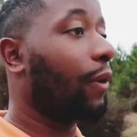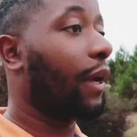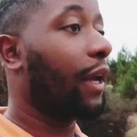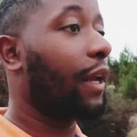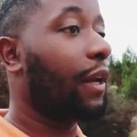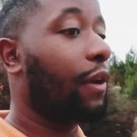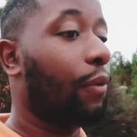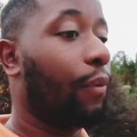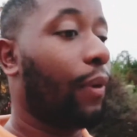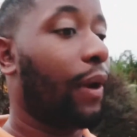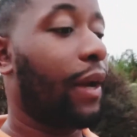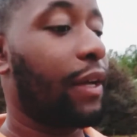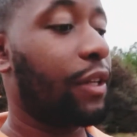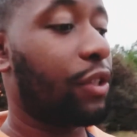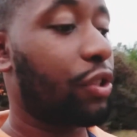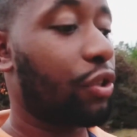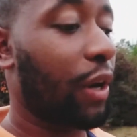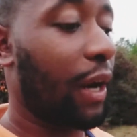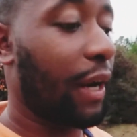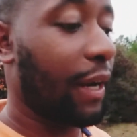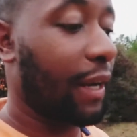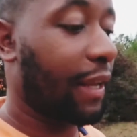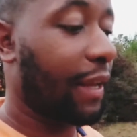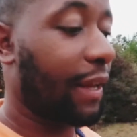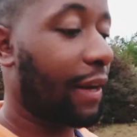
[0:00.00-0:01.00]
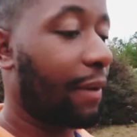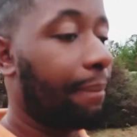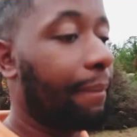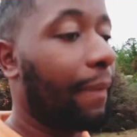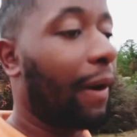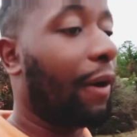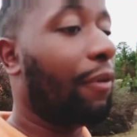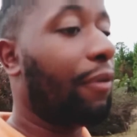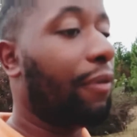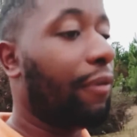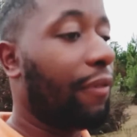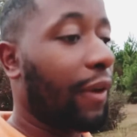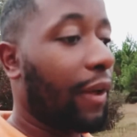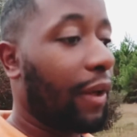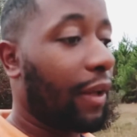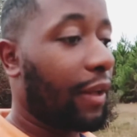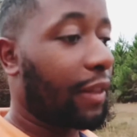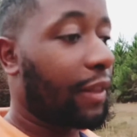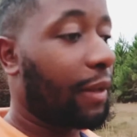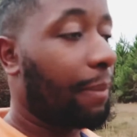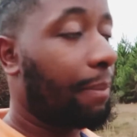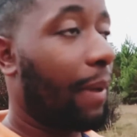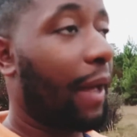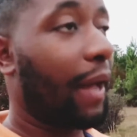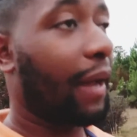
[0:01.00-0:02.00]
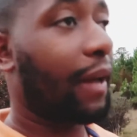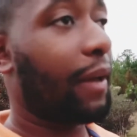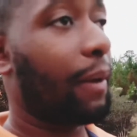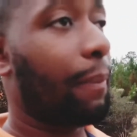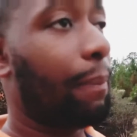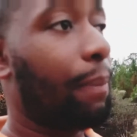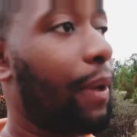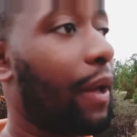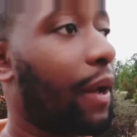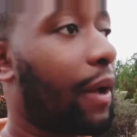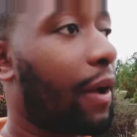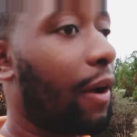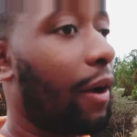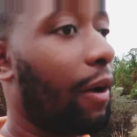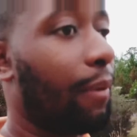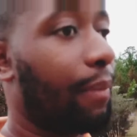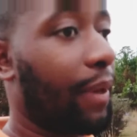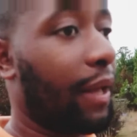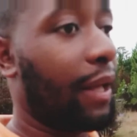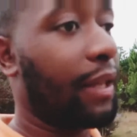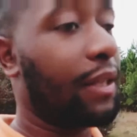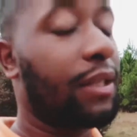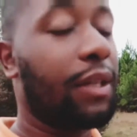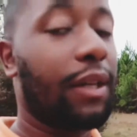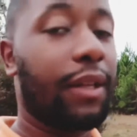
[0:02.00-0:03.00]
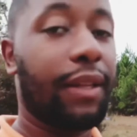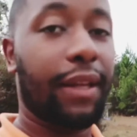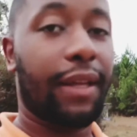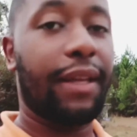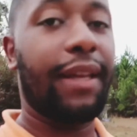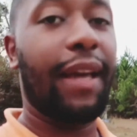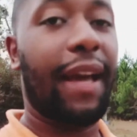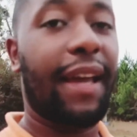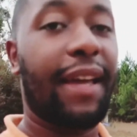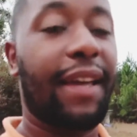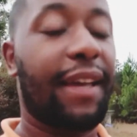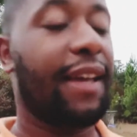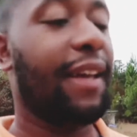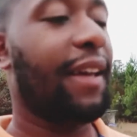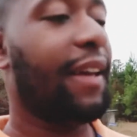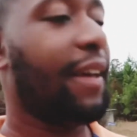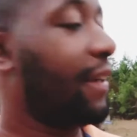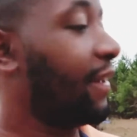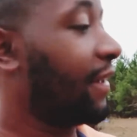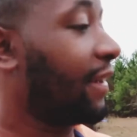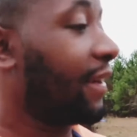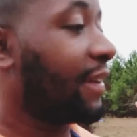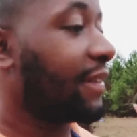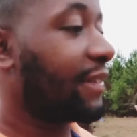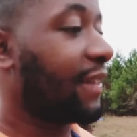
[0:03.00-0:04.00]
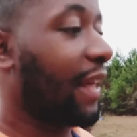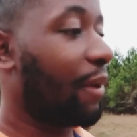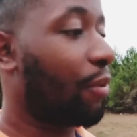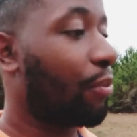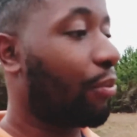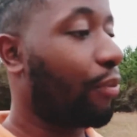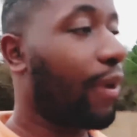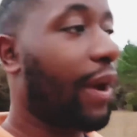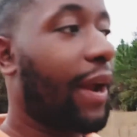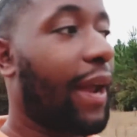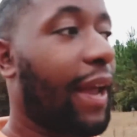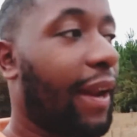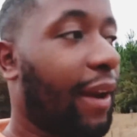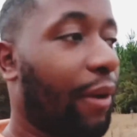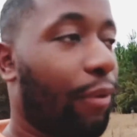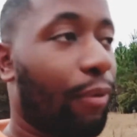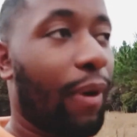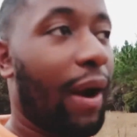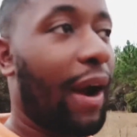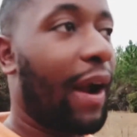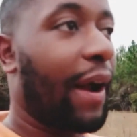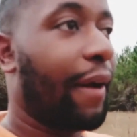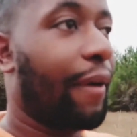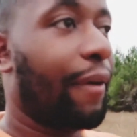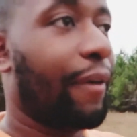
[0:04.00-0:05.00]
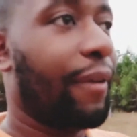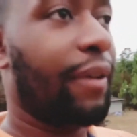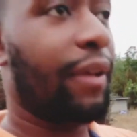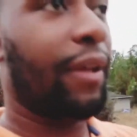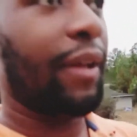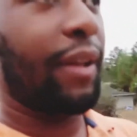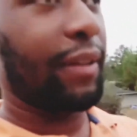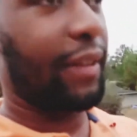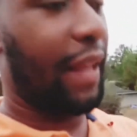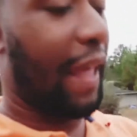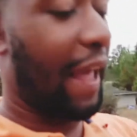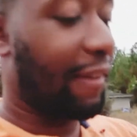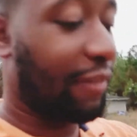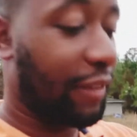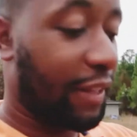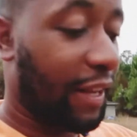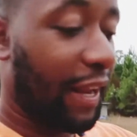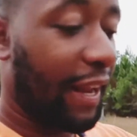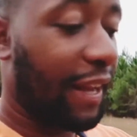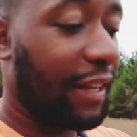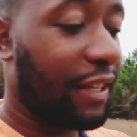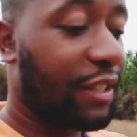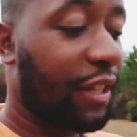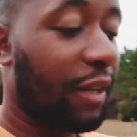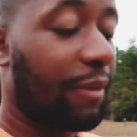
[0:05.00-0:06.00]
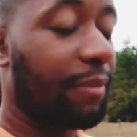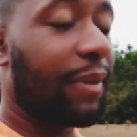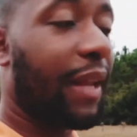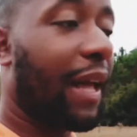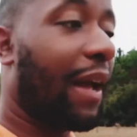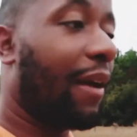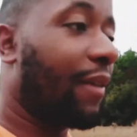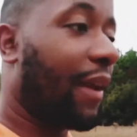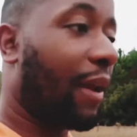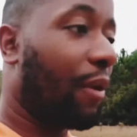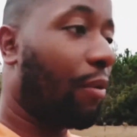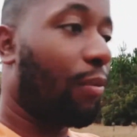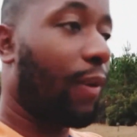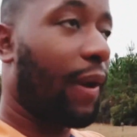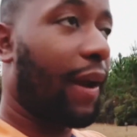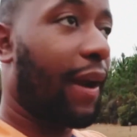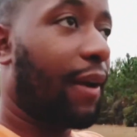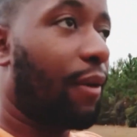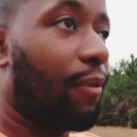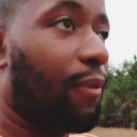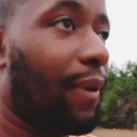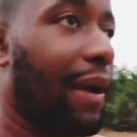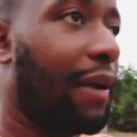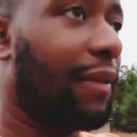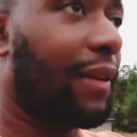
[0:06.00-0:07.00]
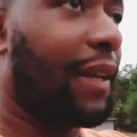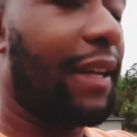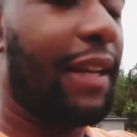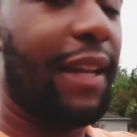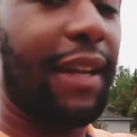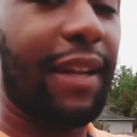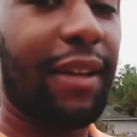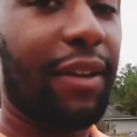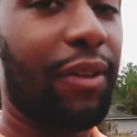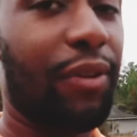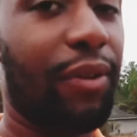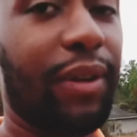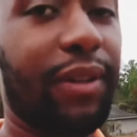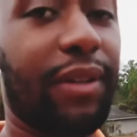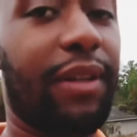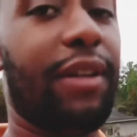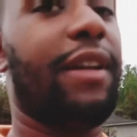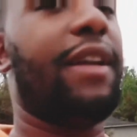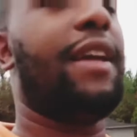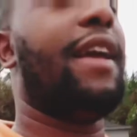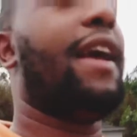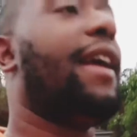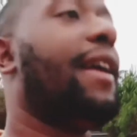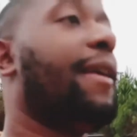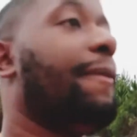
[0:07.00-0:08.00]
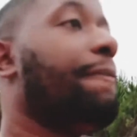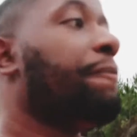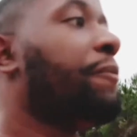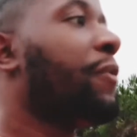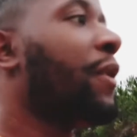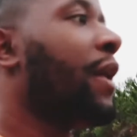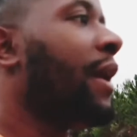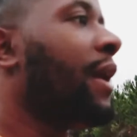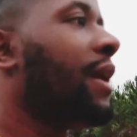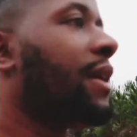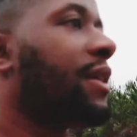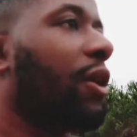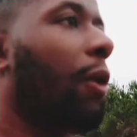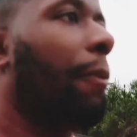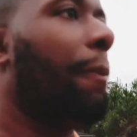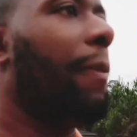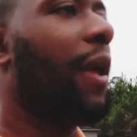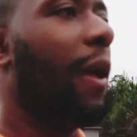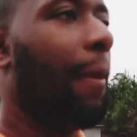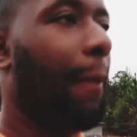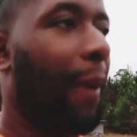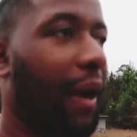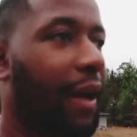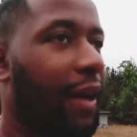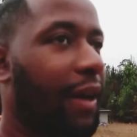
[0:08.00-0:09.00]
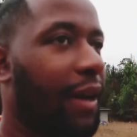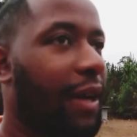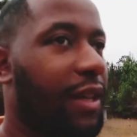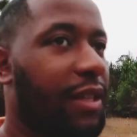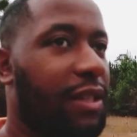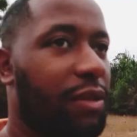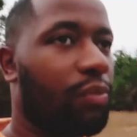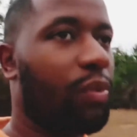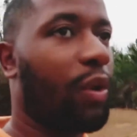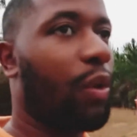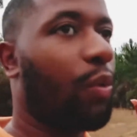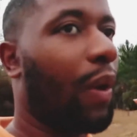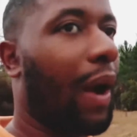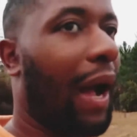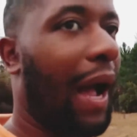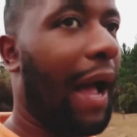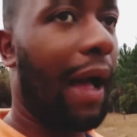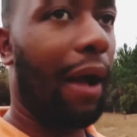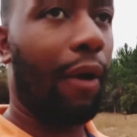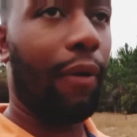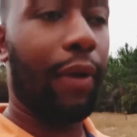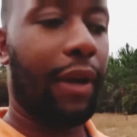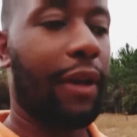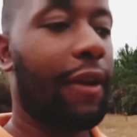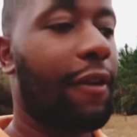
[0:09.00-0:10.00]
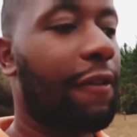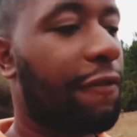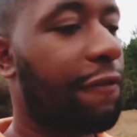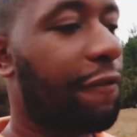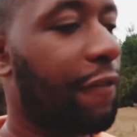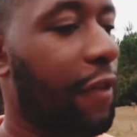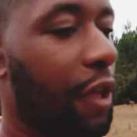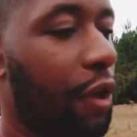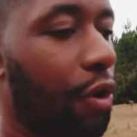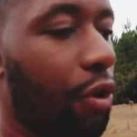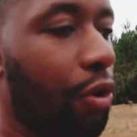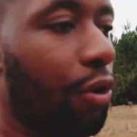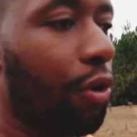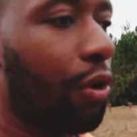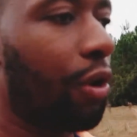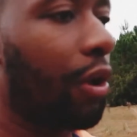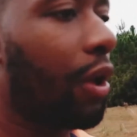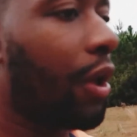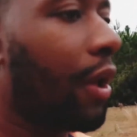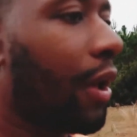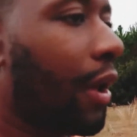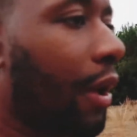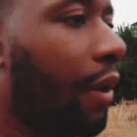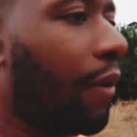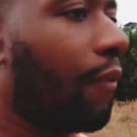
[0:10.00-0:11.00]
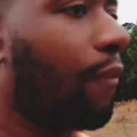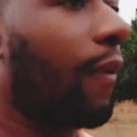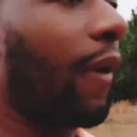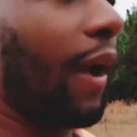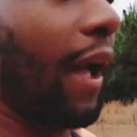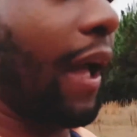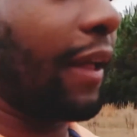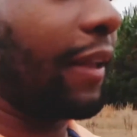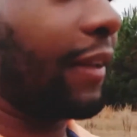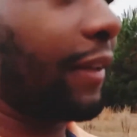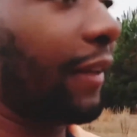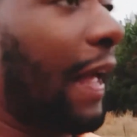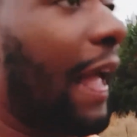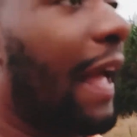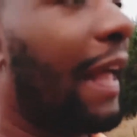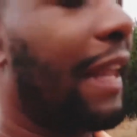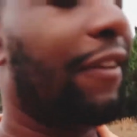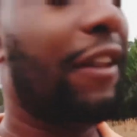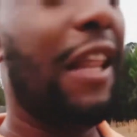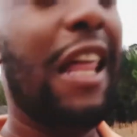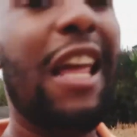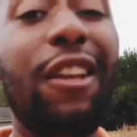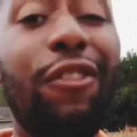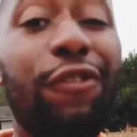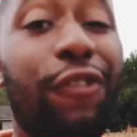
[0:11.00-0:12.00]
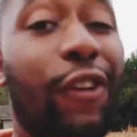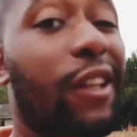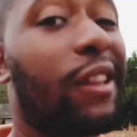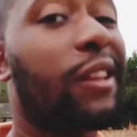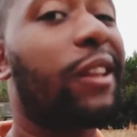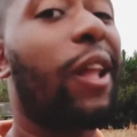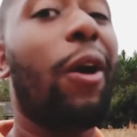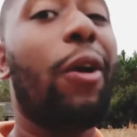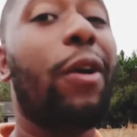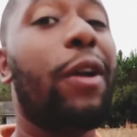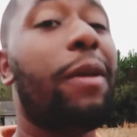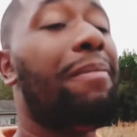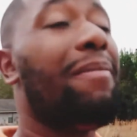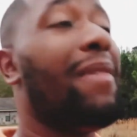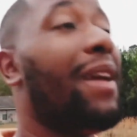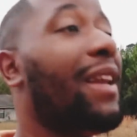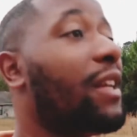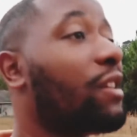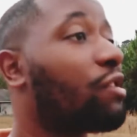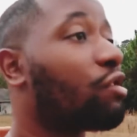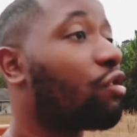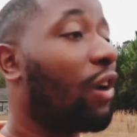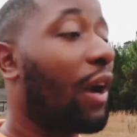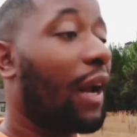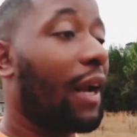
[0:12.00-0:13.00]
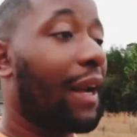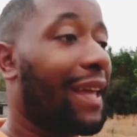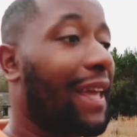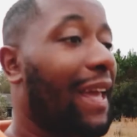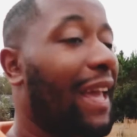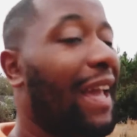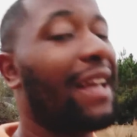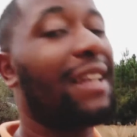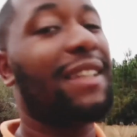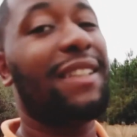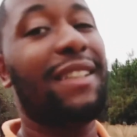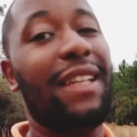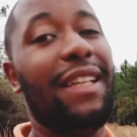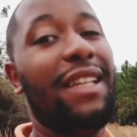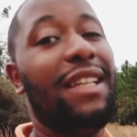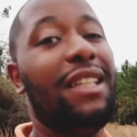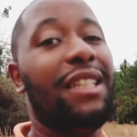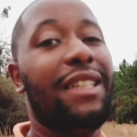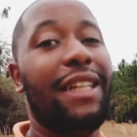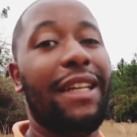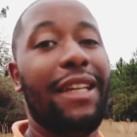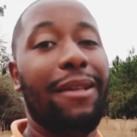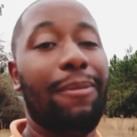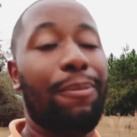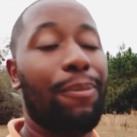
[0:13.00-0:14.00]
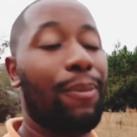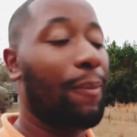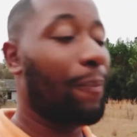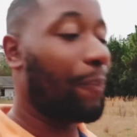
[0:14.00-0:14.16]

anyways, trying to get them off the back of the pickup into the gate, they ran around. After they jumped down, they ran around. They didn't go into the gate. So me and my cousin, we were out in the field at least for 30 minutes trying to catch these sheep.